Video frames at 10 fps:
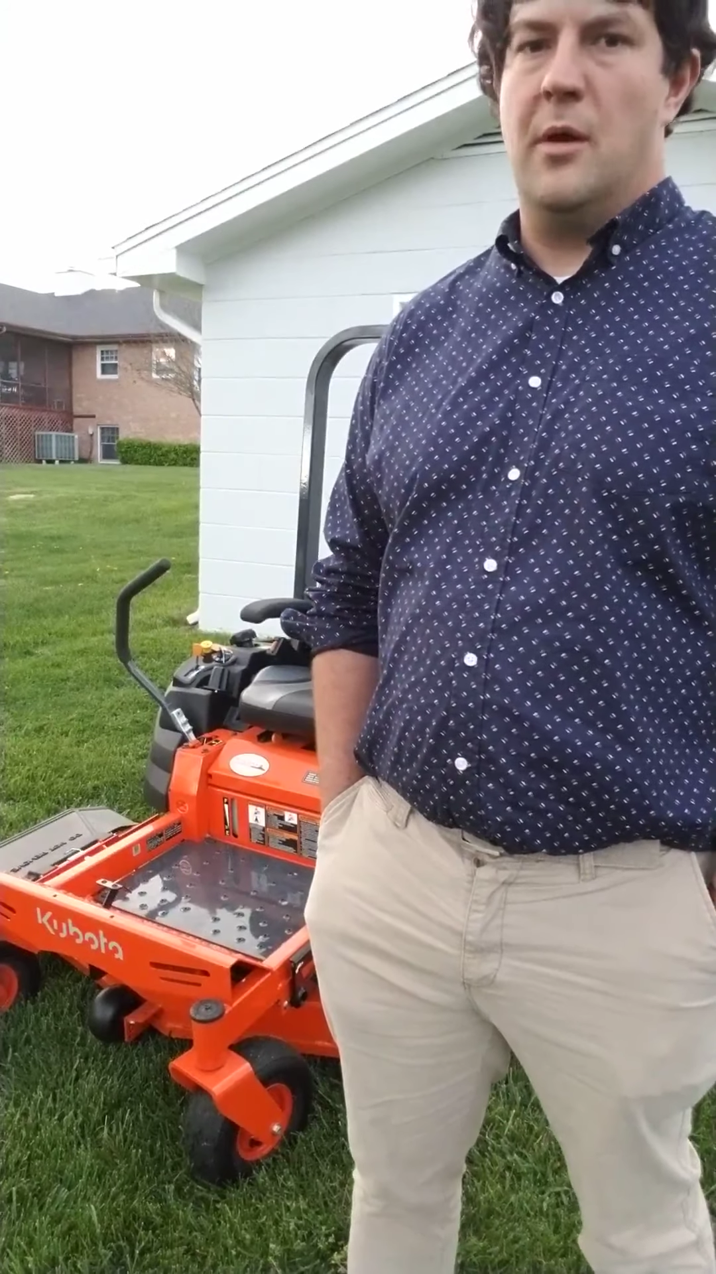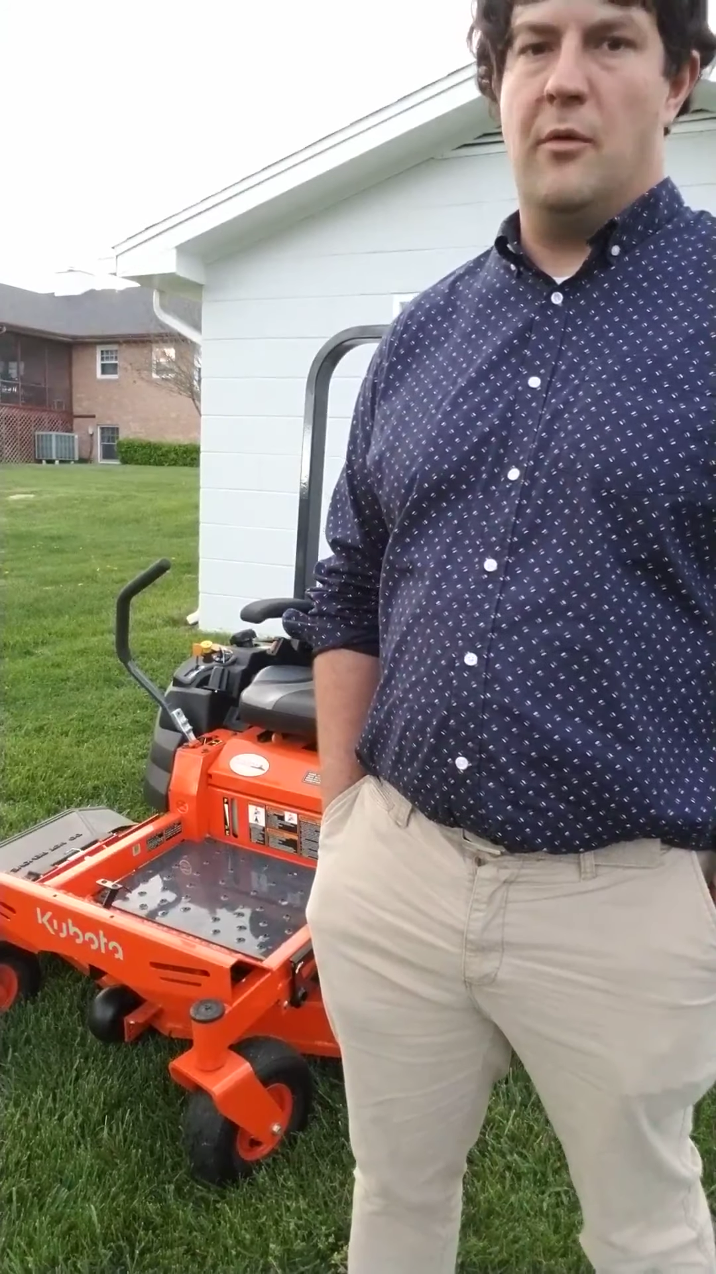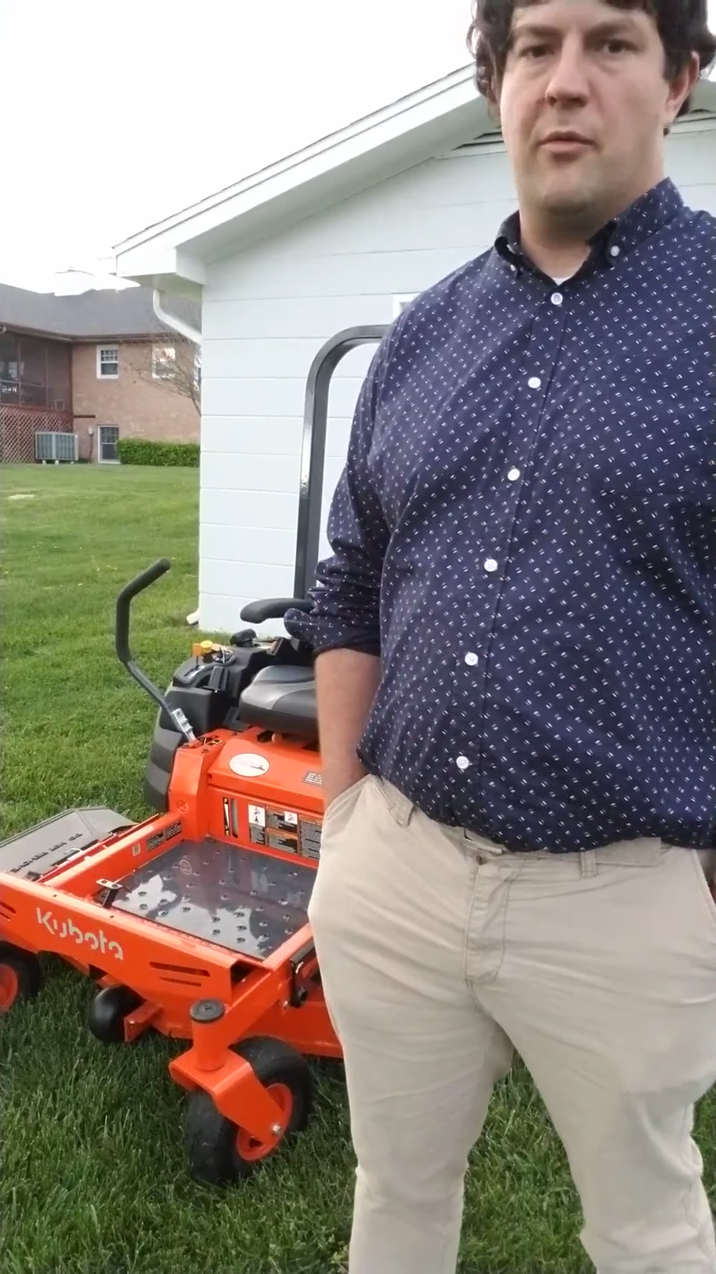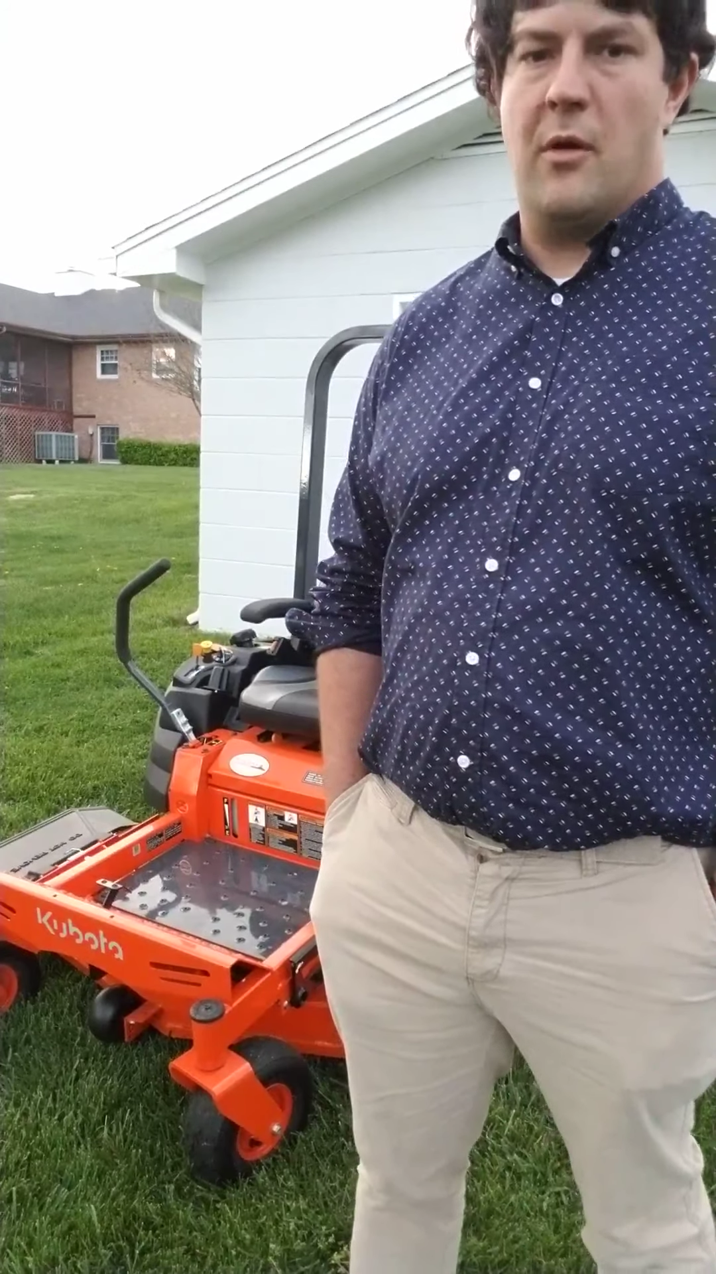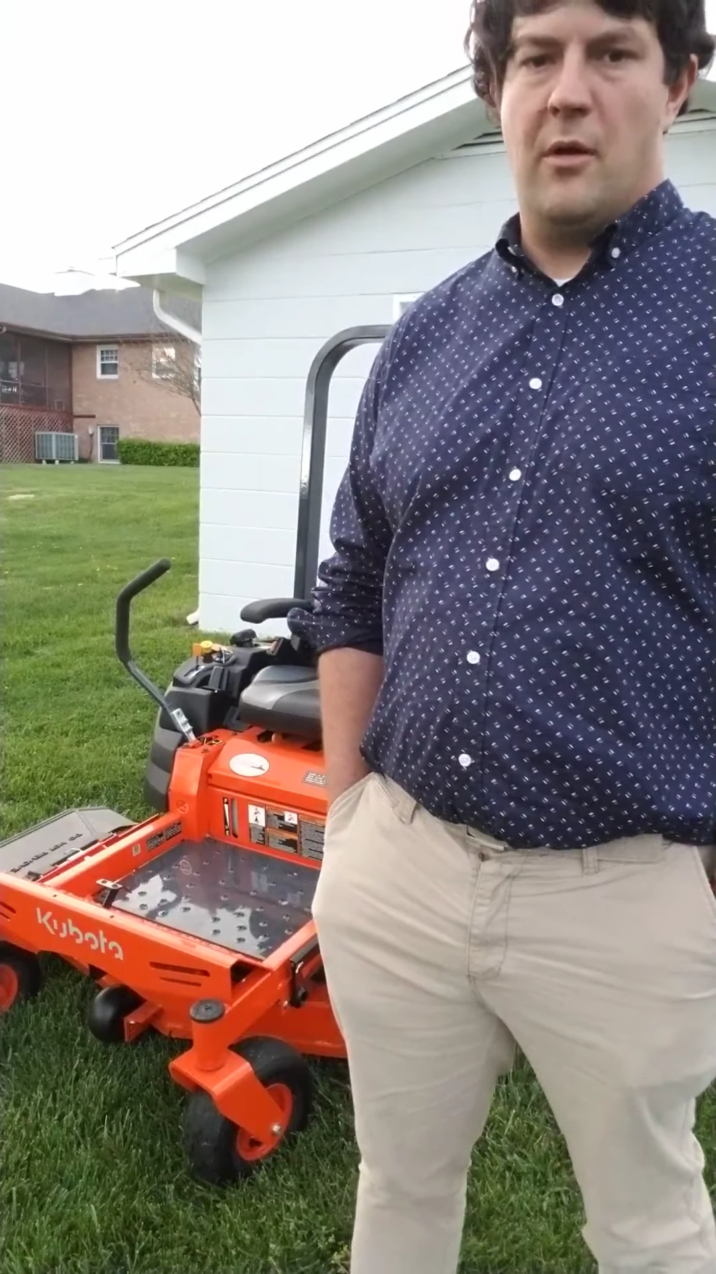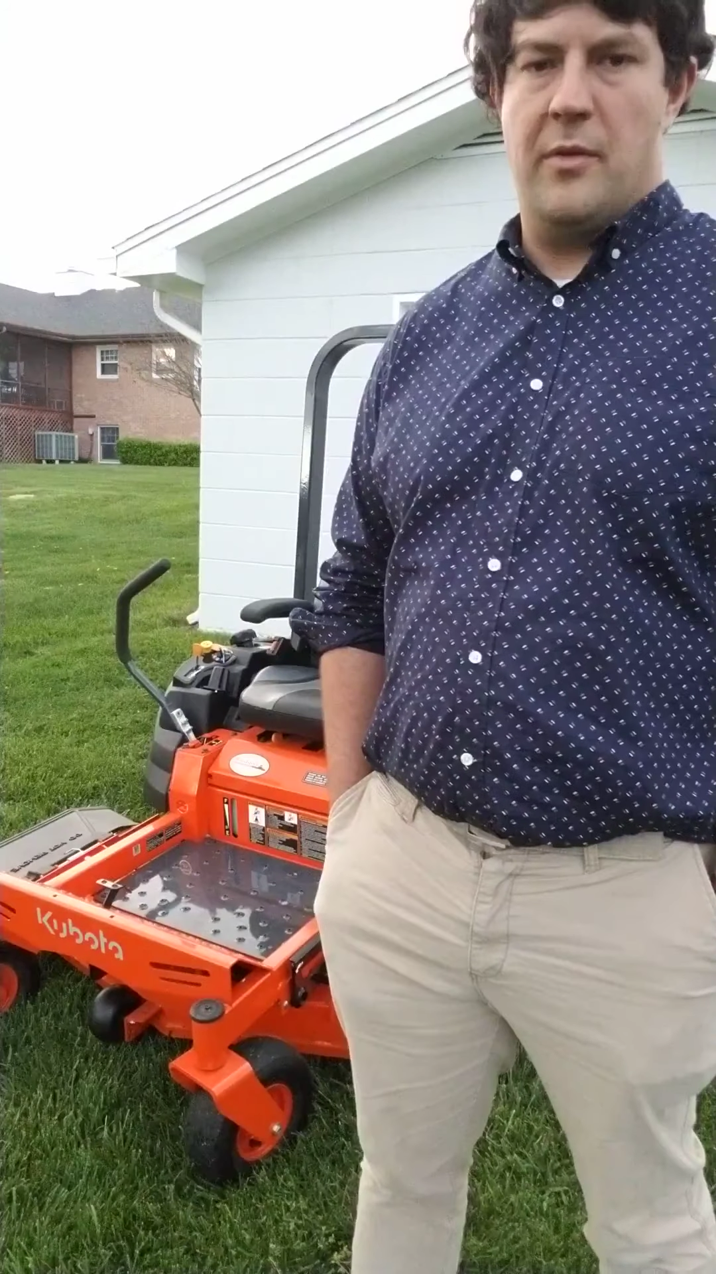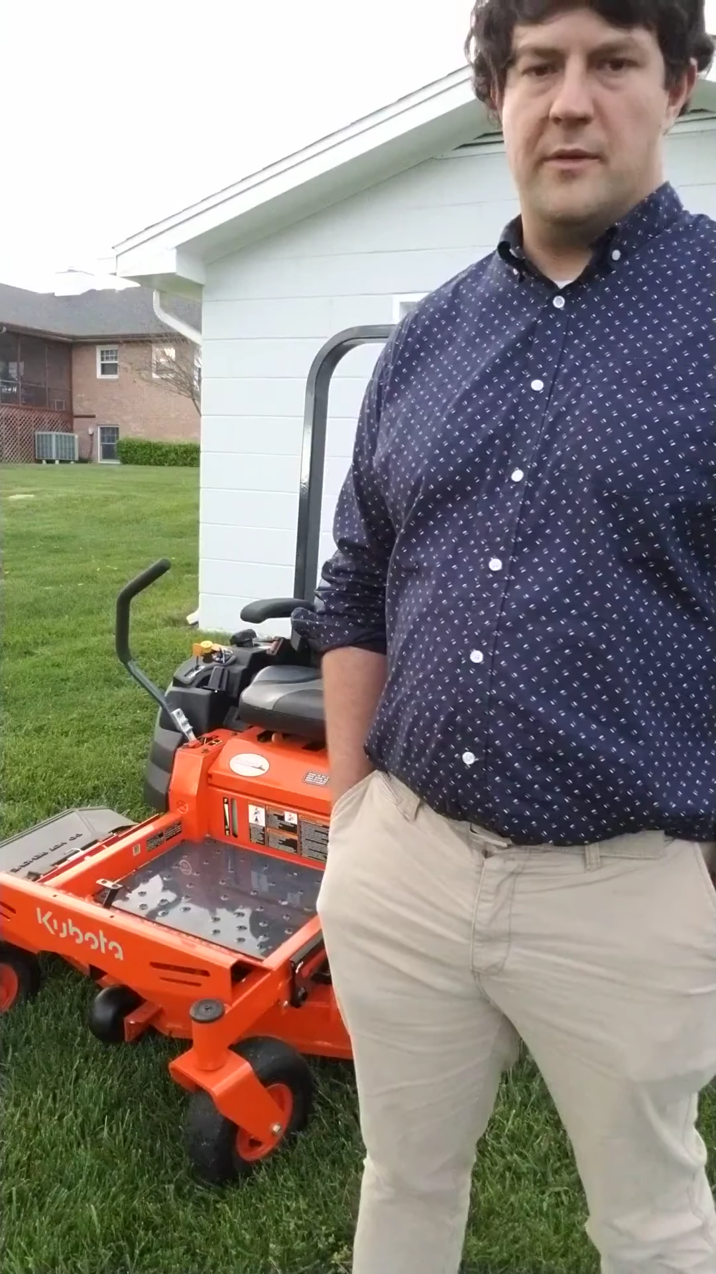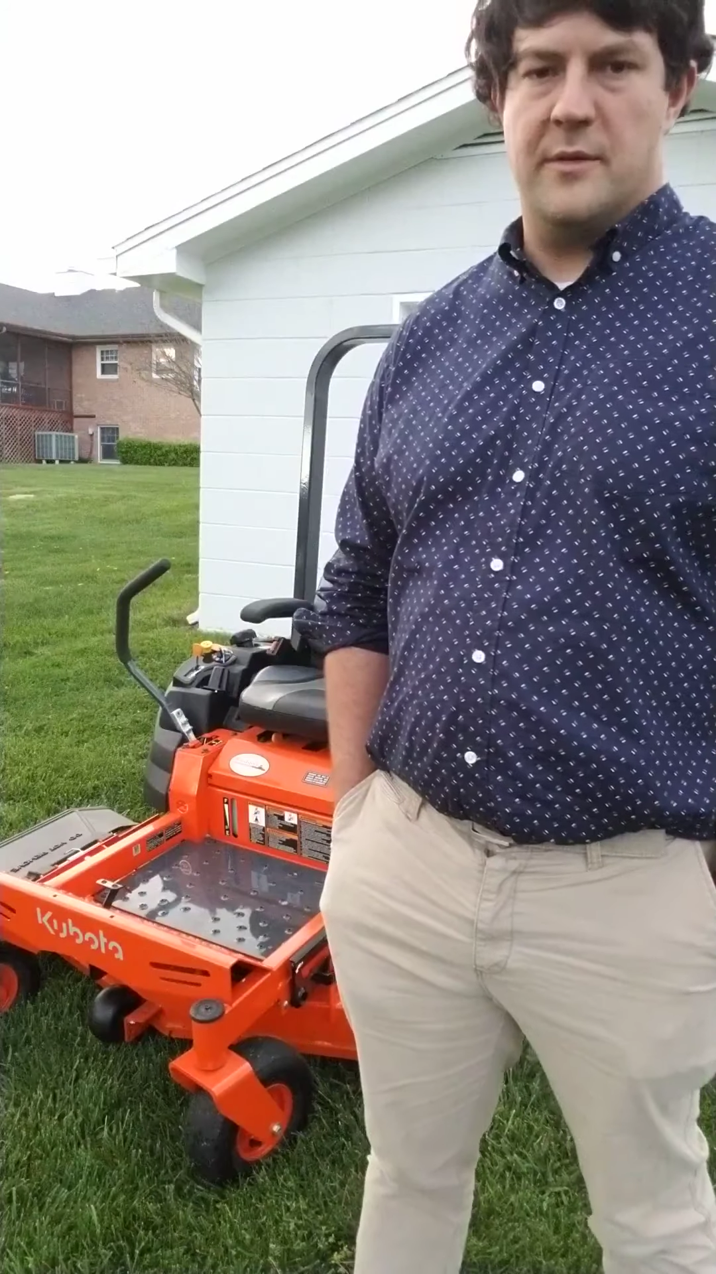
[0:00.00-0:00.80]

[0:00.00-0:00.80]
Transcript: overall this